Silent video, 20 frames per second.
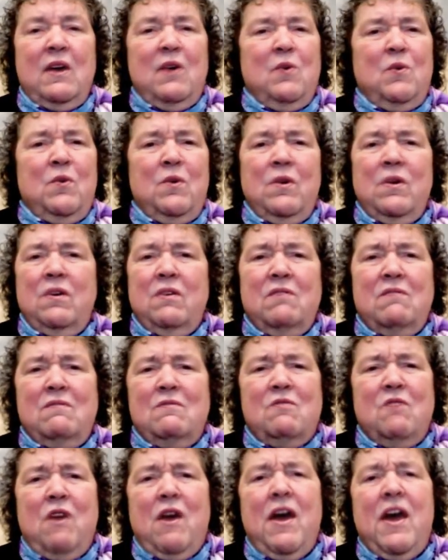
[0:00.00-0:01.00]
We're
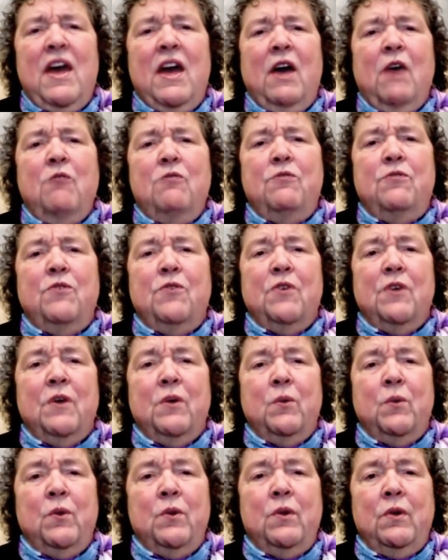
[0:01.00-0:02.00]
crying out for it,
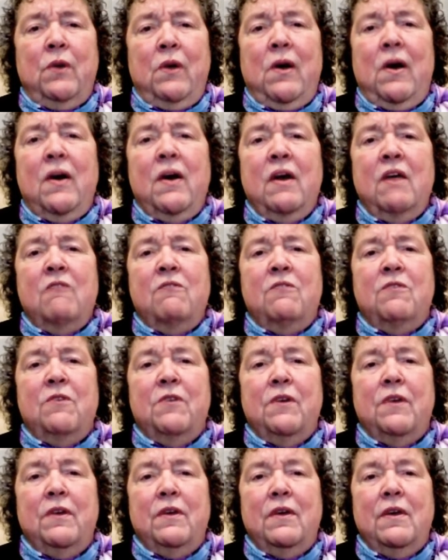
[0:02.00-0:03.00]
we're longing for
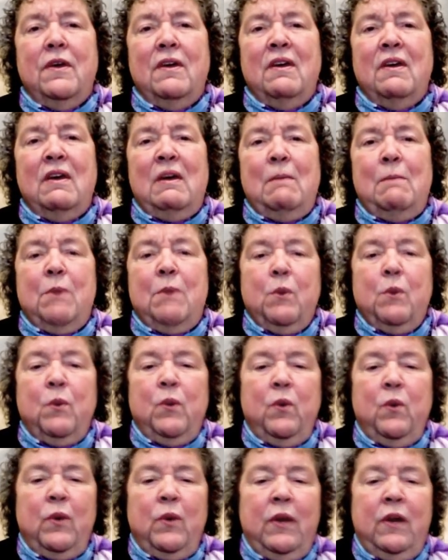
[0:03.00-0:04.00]
it. But are we
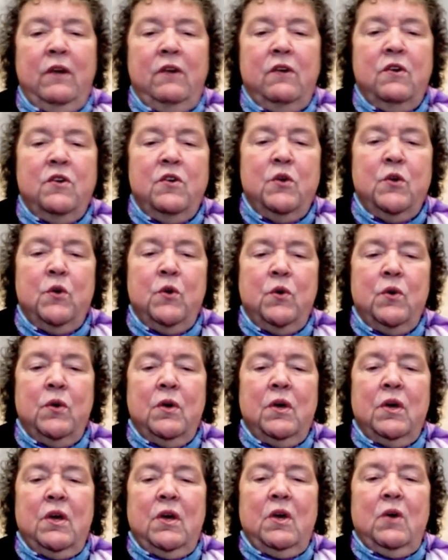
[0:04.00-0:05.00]
willing to do
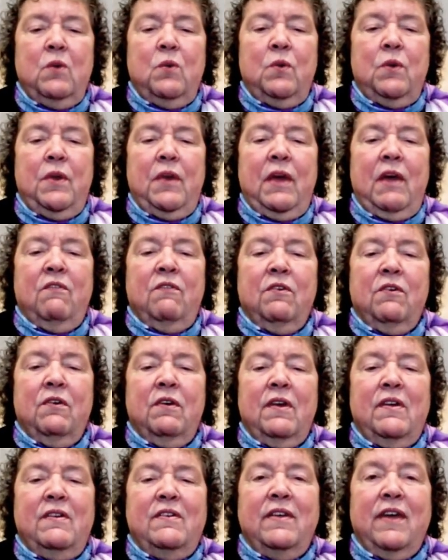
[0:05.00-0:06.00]
whatever
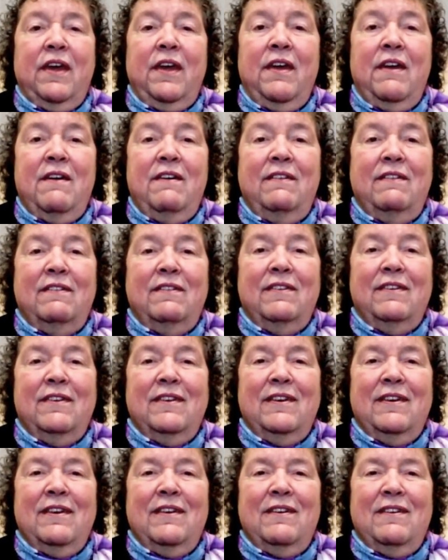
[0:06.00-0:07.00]
it takes
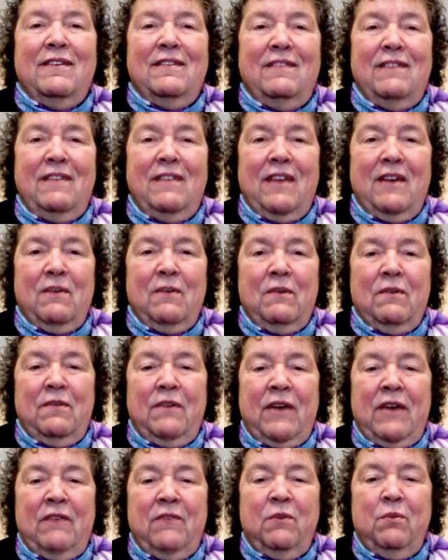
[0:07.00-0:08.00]
to see that
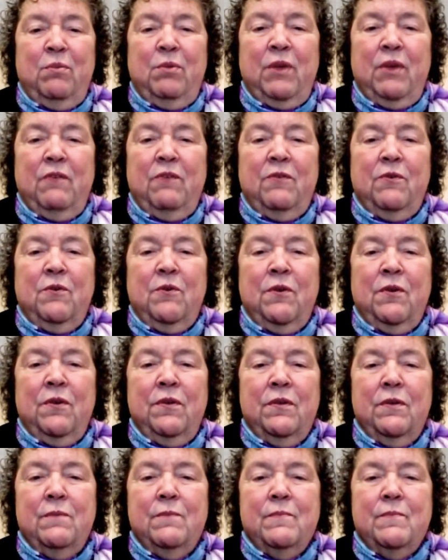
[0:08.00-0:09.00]
revival break forth?